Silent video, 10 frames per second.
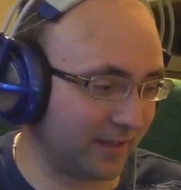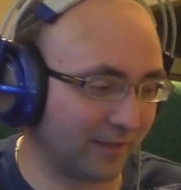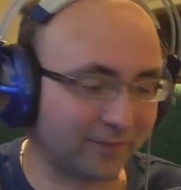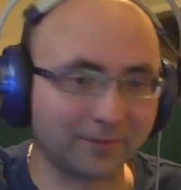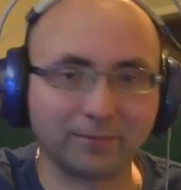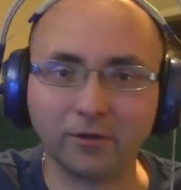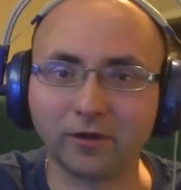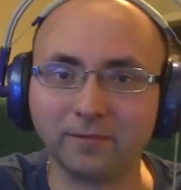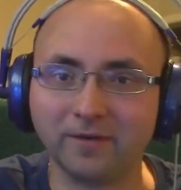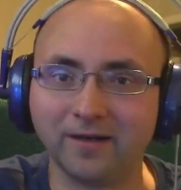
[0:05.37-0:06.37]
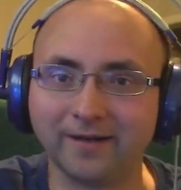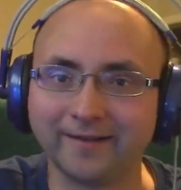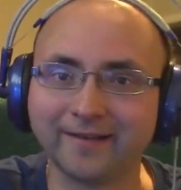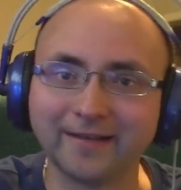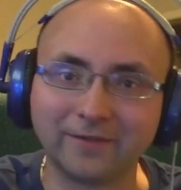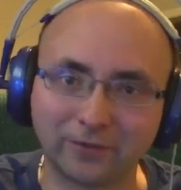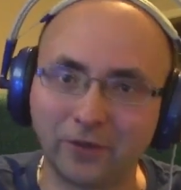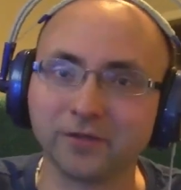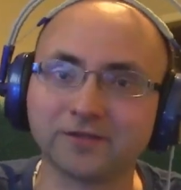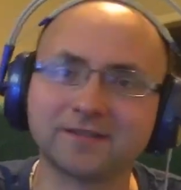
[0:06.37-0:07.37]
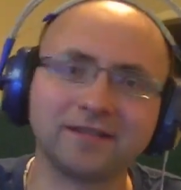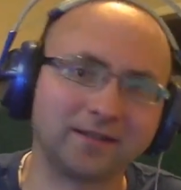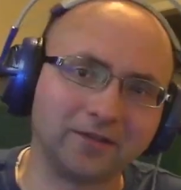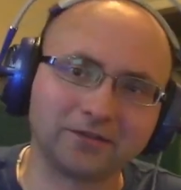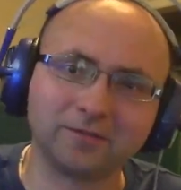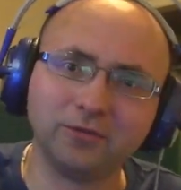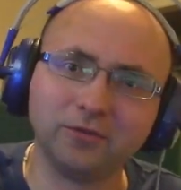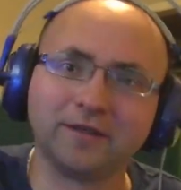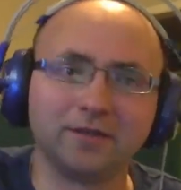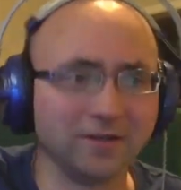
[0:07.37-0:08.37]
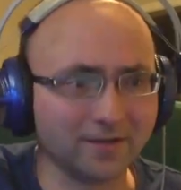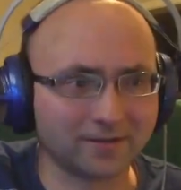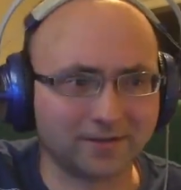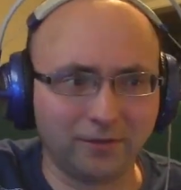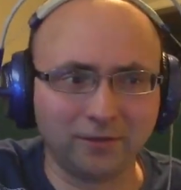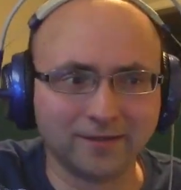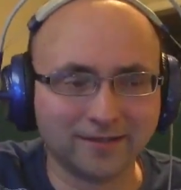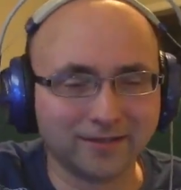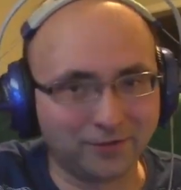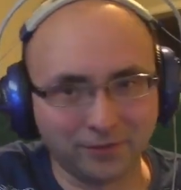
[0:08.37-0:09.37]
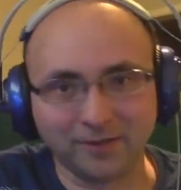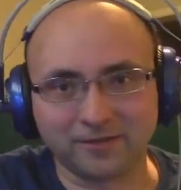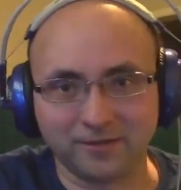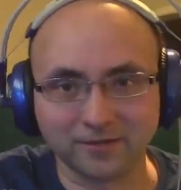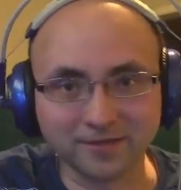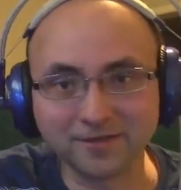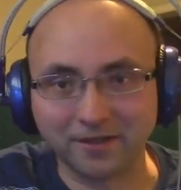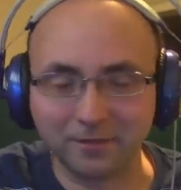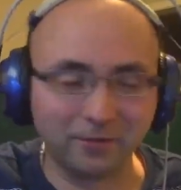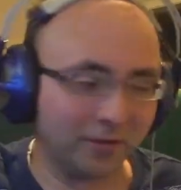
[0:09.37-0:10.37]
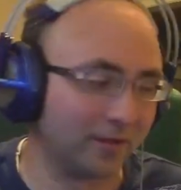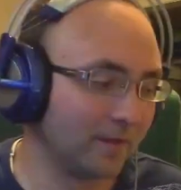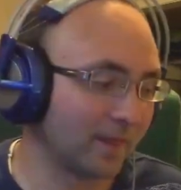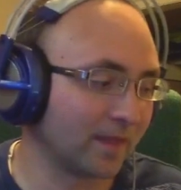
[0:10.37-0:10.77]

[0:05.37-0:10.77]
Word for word: gift for Pokemon, for Ultra Sun and Ultra Moon, and also the original Sun and Moon.